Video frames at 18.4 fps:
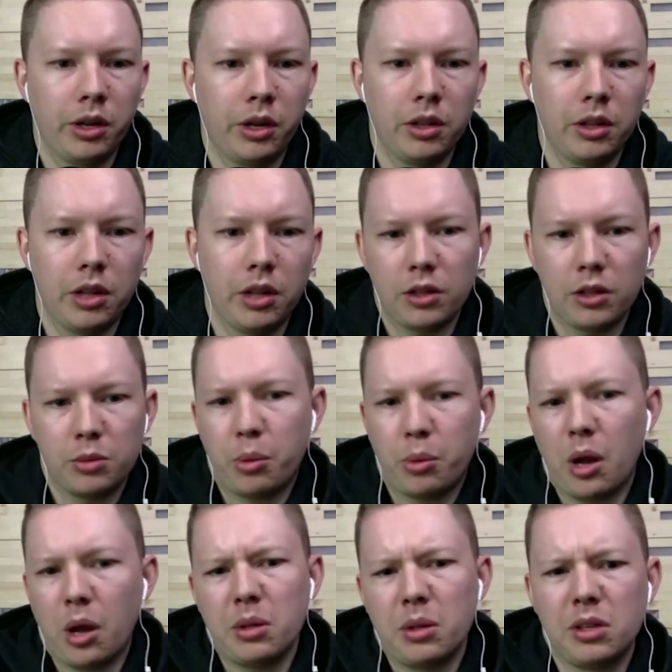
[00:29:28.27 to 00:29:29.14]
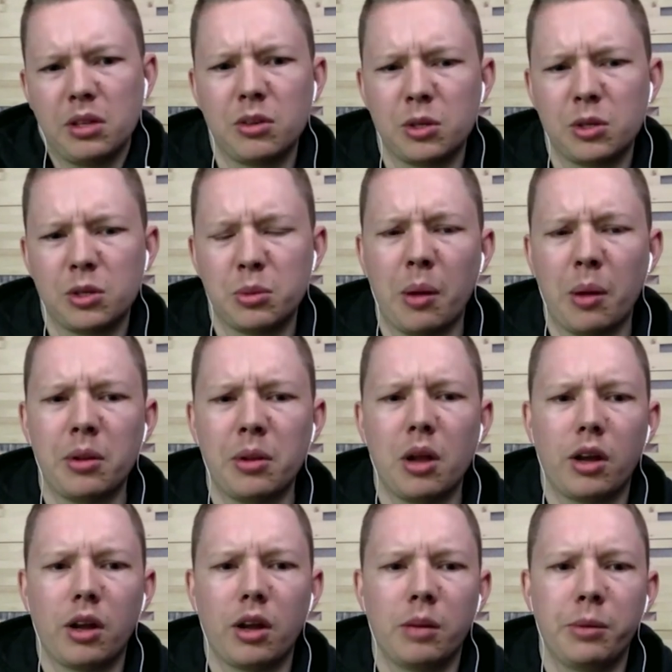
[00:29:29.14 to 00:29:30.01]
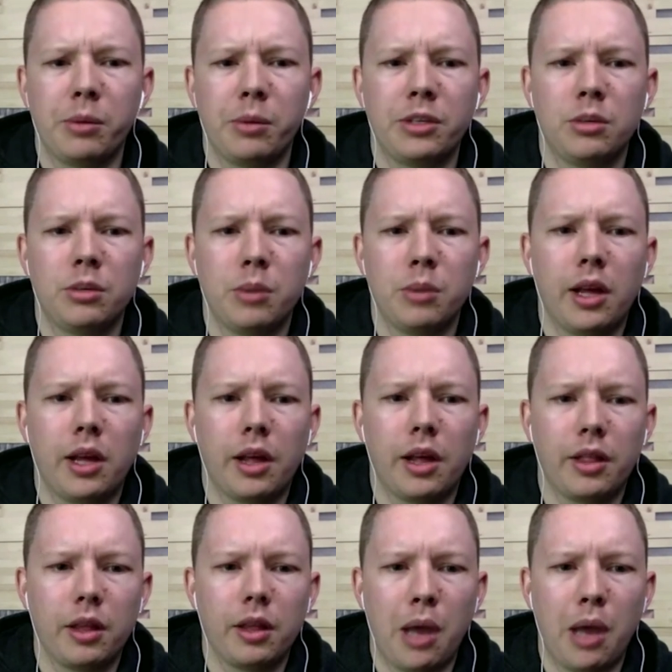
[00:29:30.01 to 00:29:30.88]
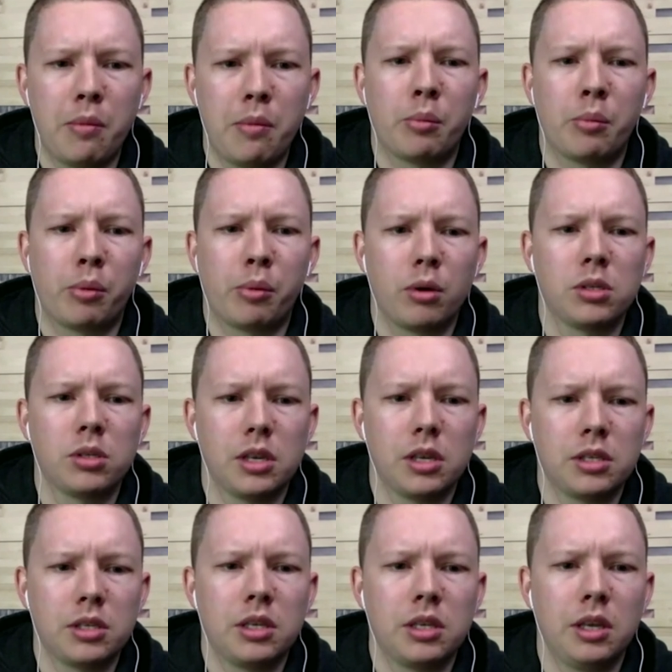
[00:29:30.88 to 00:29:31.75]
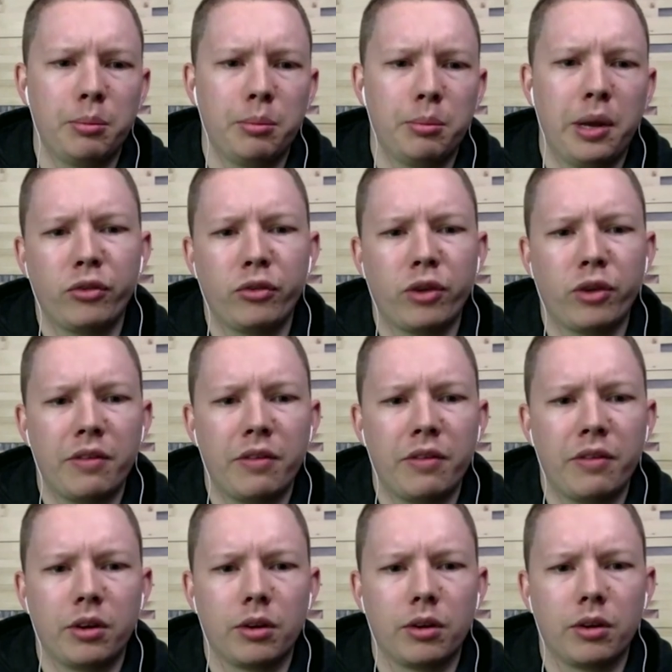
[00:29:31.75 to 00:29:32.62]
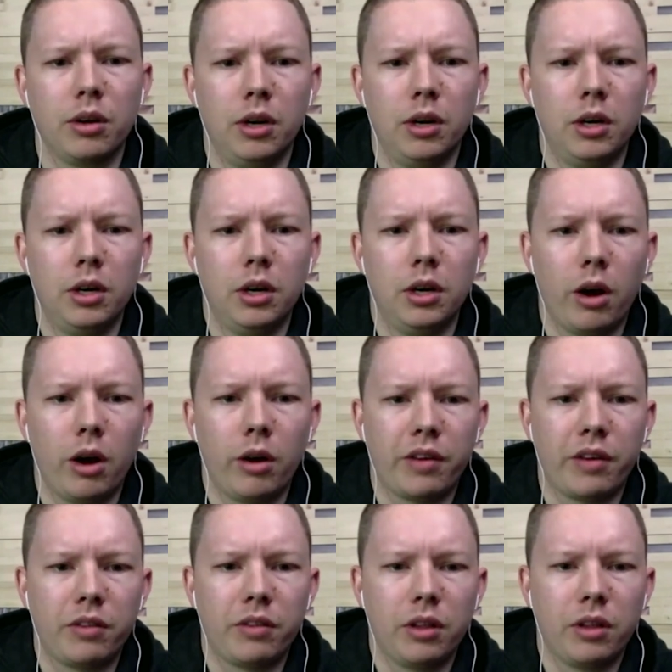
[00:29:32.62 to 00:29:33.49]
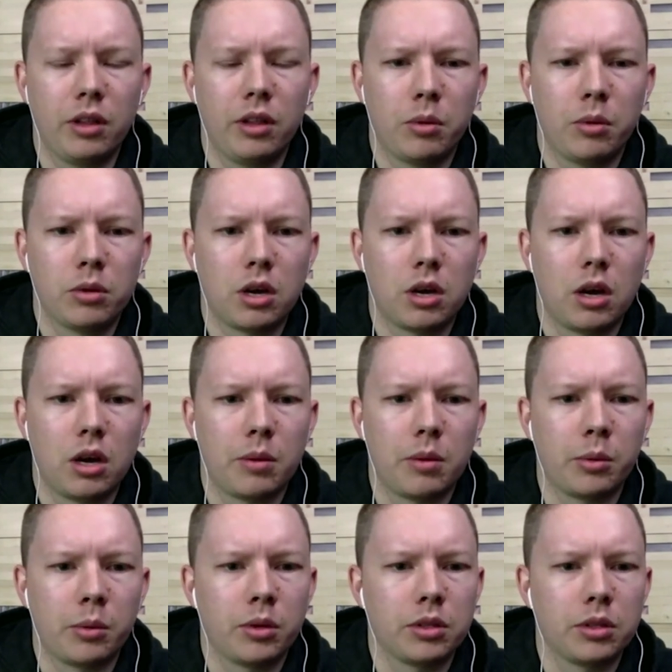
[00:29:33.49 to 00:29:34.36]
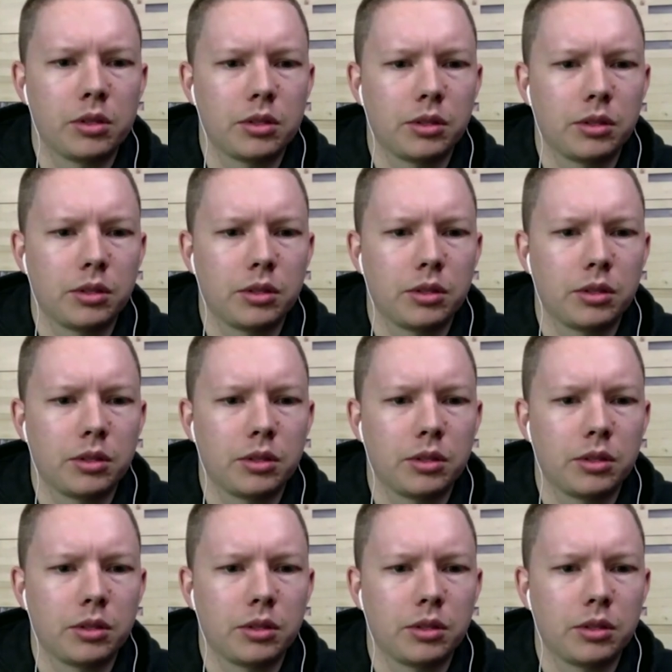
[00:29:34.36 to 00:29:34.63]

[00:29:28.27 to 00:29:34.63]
And, and there probably there's probably not going to be too many. I think payment processing and pay traffic are, are definitely the most common ones.